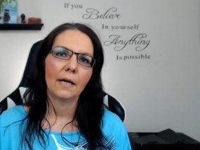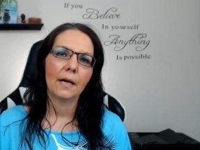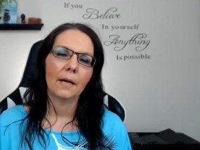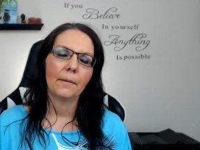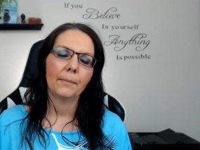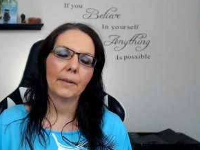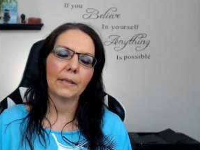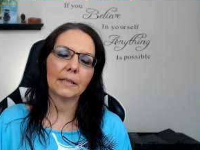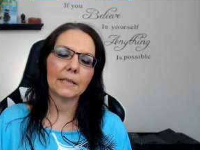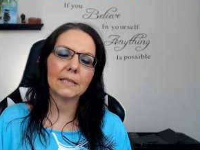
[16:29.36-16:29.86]

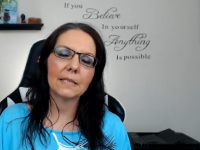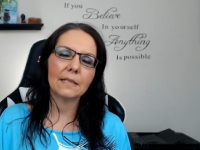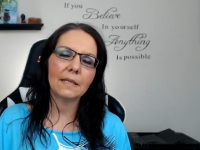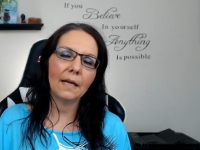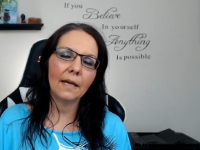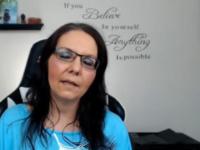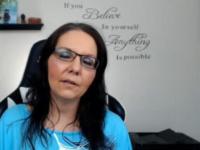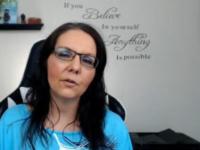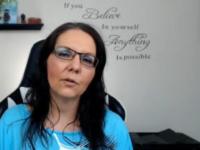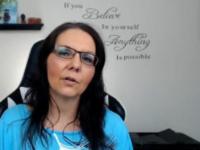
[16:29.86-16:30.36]
because
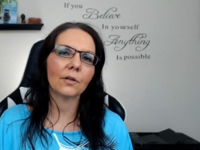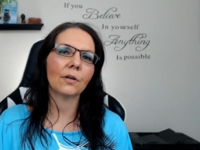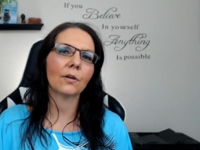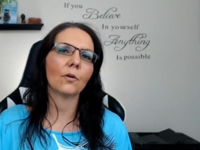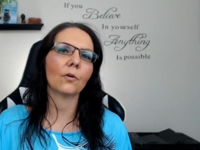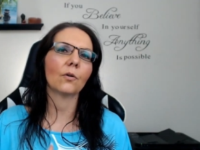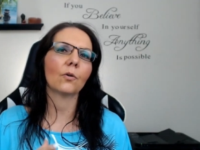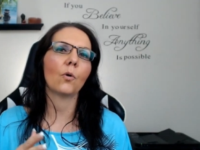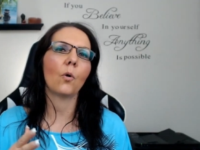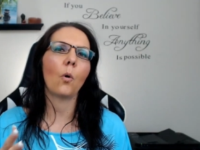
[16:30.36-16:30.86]
then you can
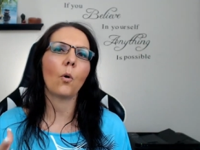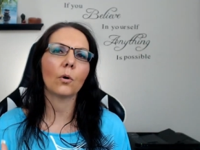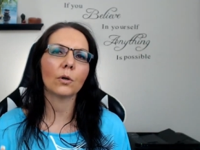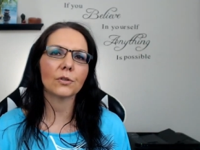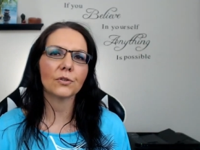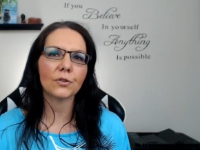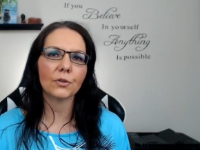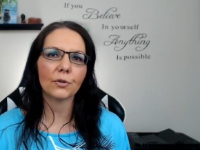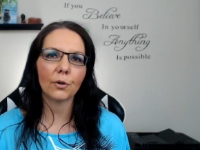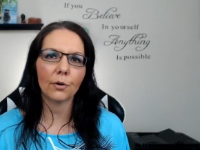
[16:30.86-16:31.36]

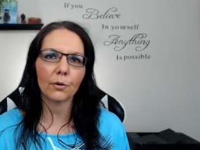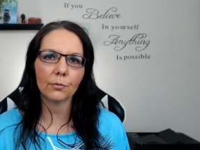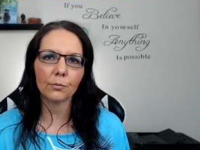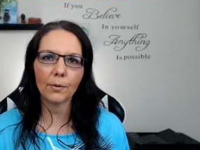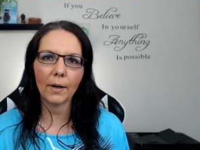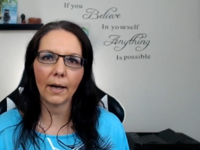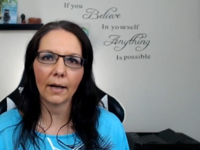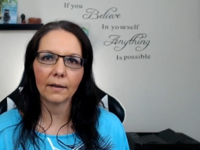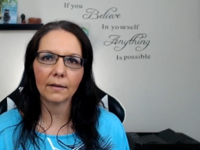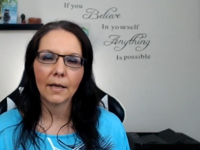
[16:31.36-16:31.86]
course
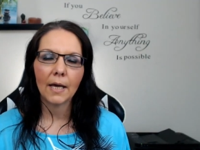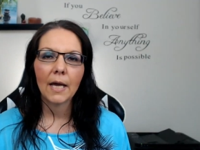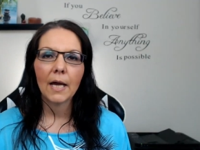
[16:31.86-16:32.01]
correct